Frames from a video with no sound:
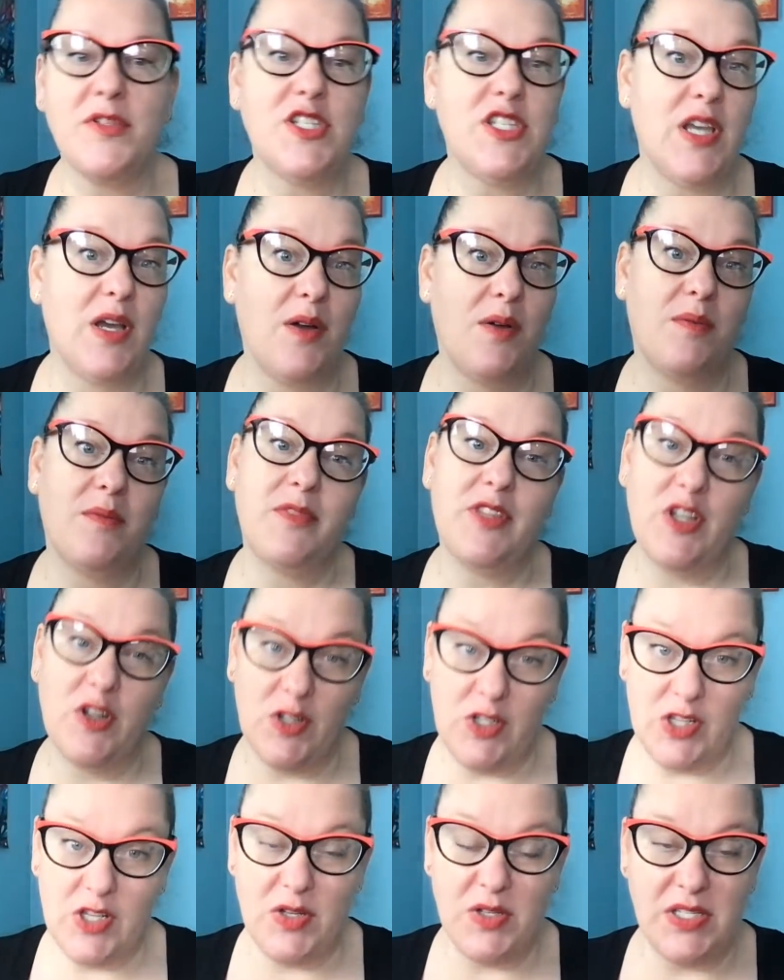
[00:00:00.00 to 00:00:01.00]
So they're
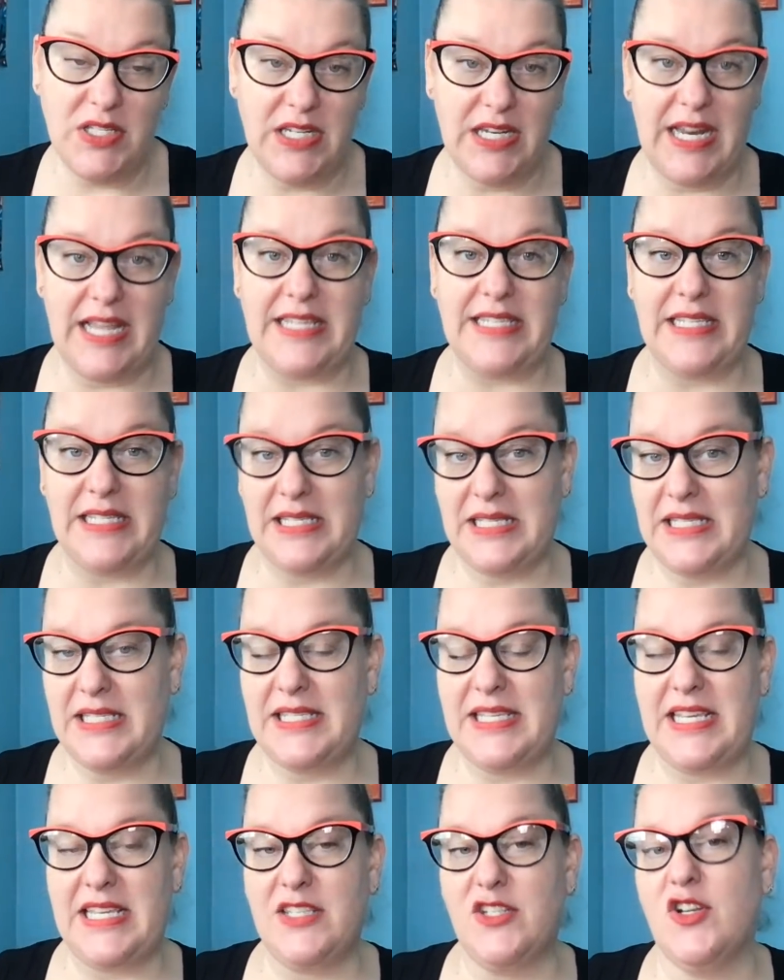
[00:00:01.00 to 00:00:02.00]
closed today since
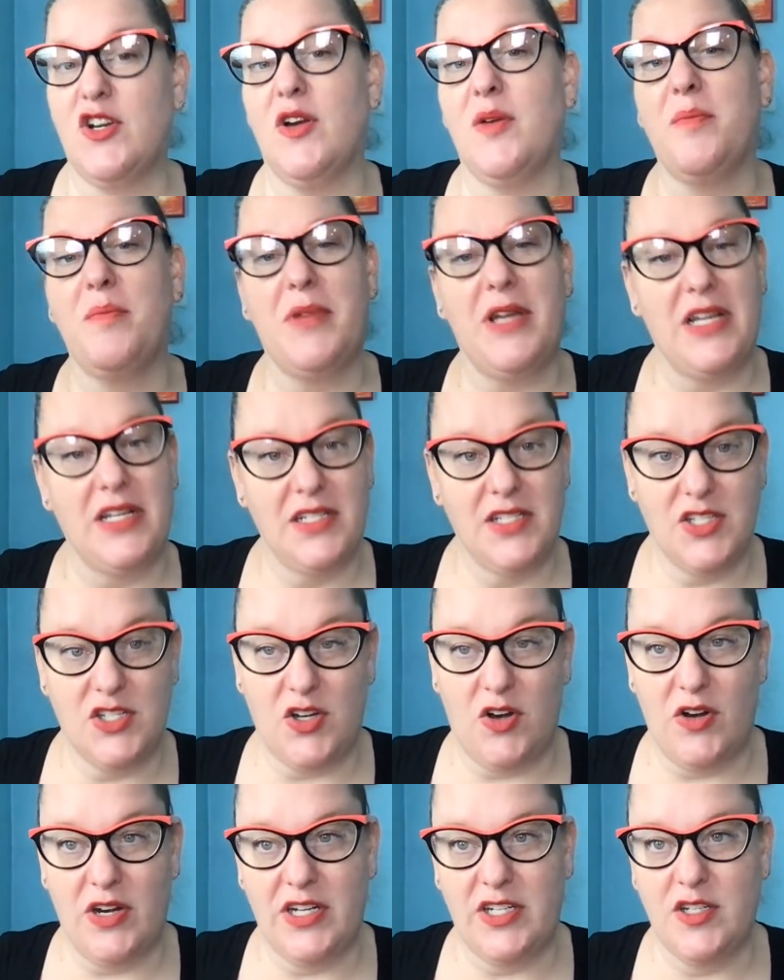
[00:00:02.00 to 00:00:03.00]
it's Easter, but
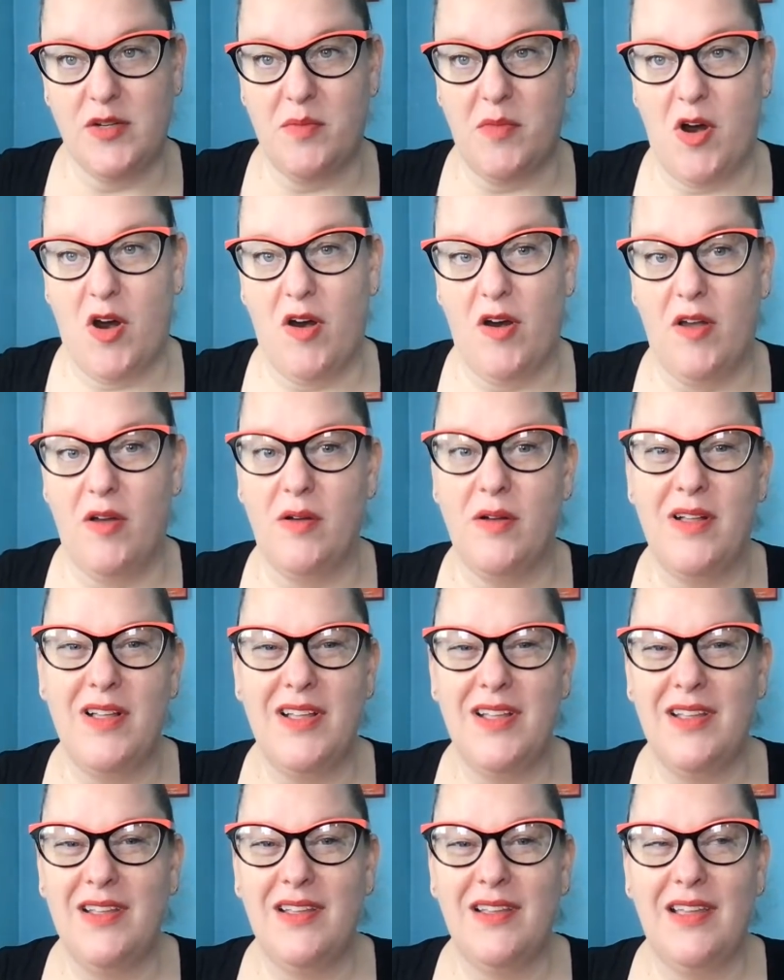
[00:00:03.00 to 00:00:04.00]
starting tomorrow,
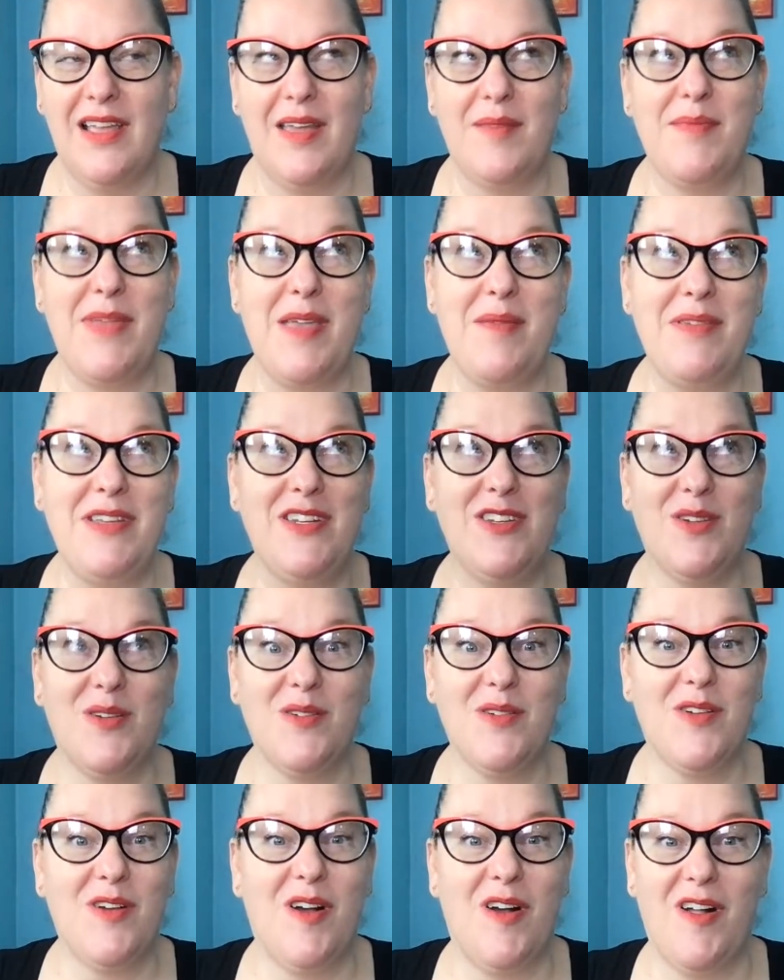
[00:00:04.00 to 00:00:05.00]
and maybe
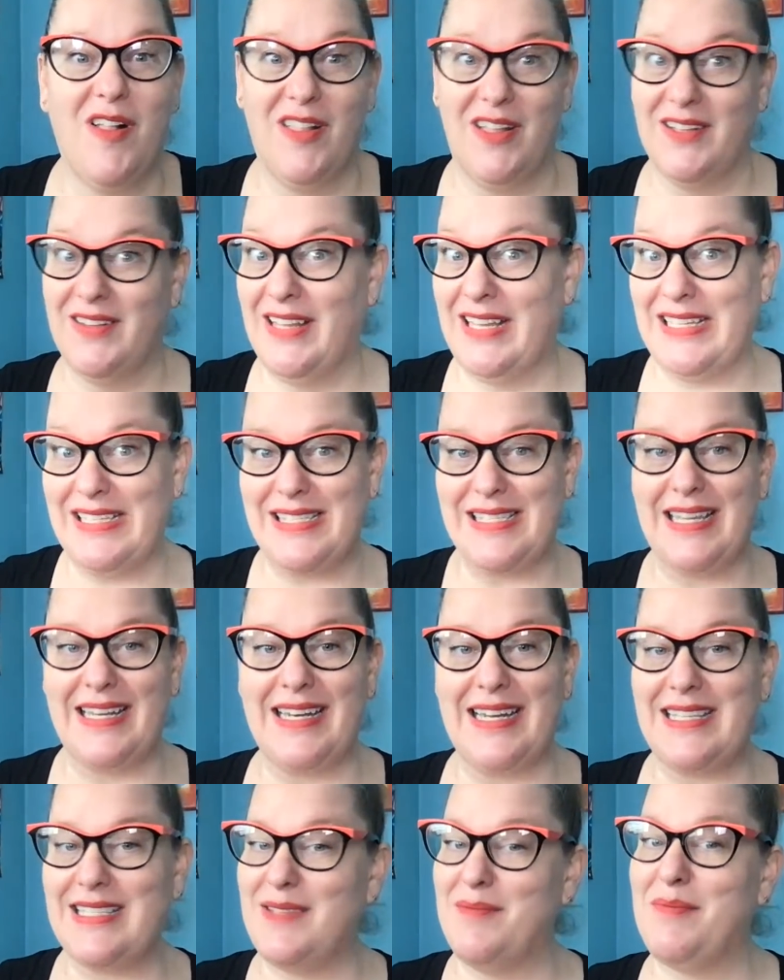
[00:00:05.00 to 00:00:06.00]
don't call on like
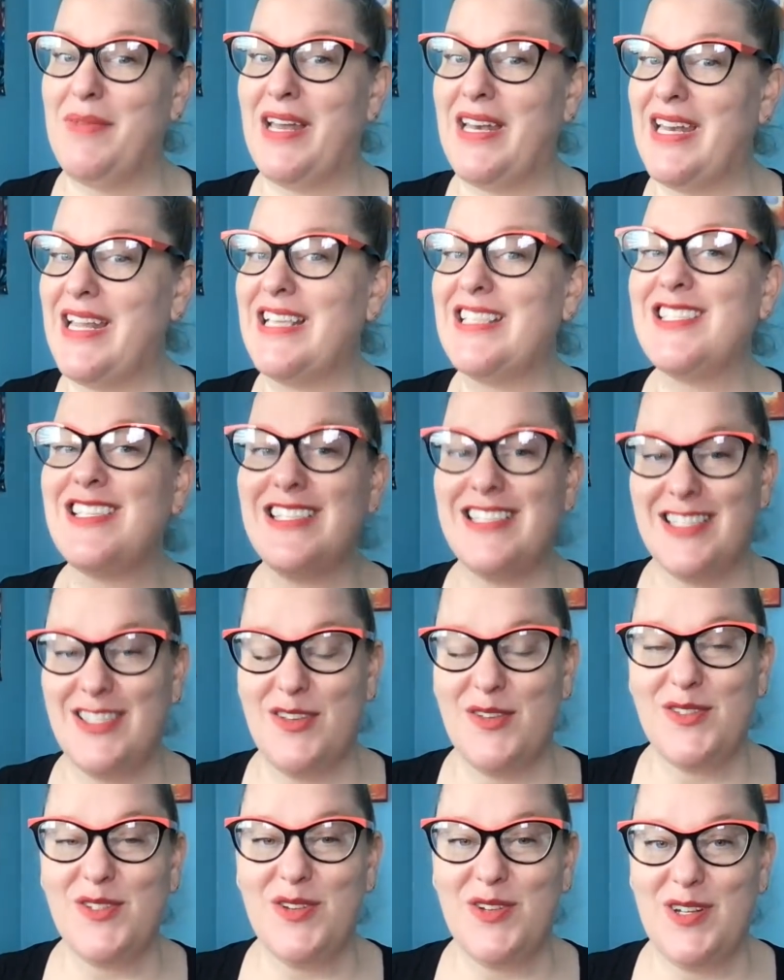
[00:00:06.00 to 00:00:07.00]
Sundays and Mondays because
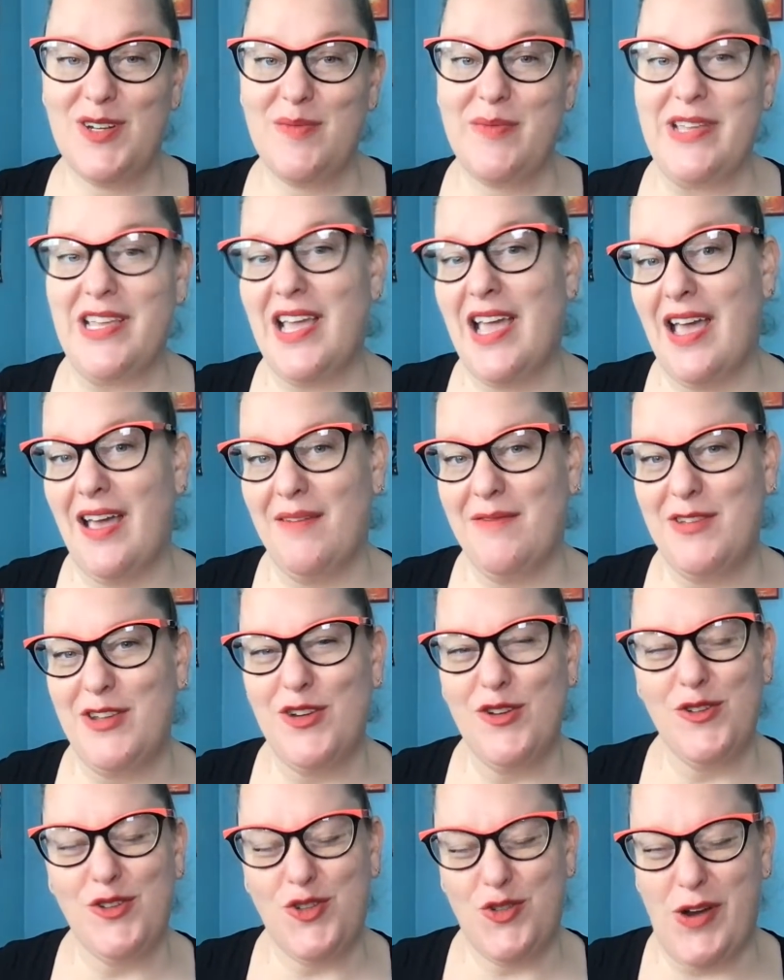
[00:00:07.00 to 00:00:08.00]
those are going to be
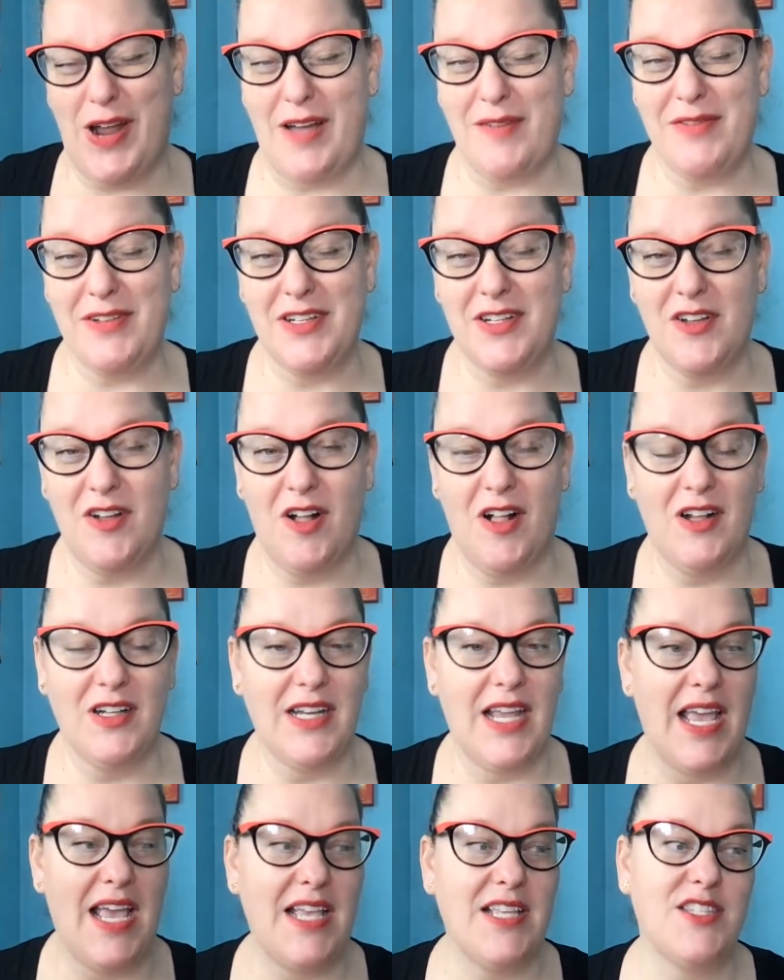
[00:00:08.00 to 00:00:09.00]
heavier traffic call
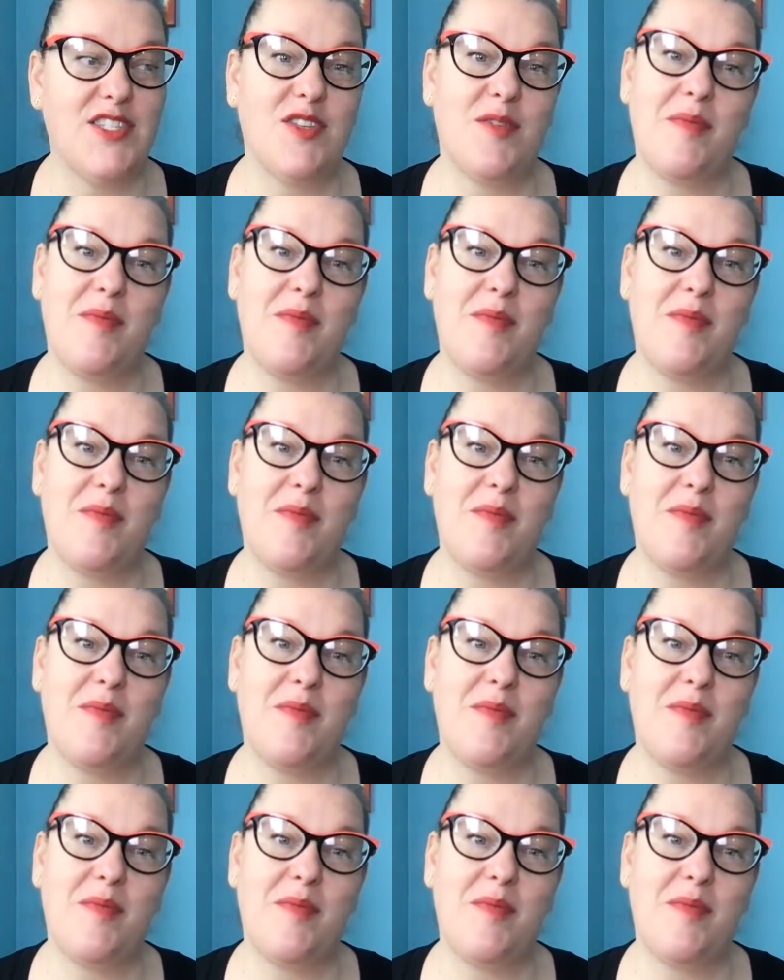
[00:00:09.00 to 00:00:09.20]
days. So